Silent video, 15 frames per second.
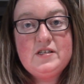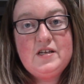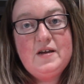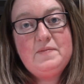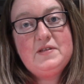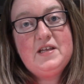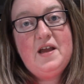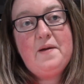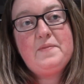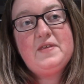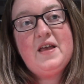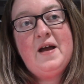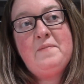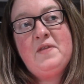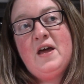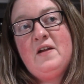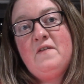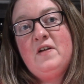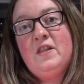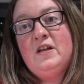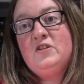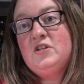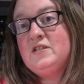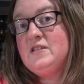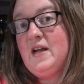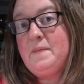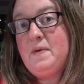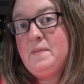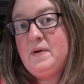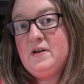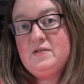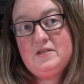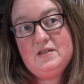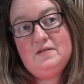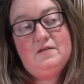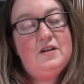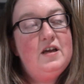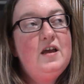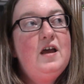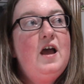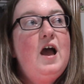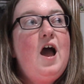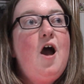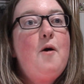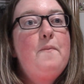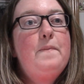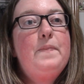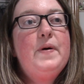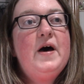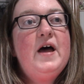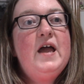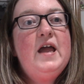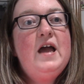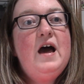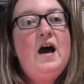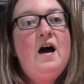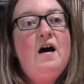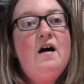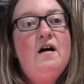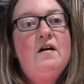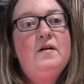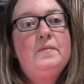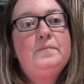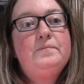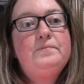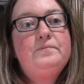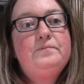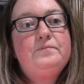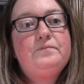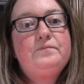type stamps. I'm not a religious type of person. But um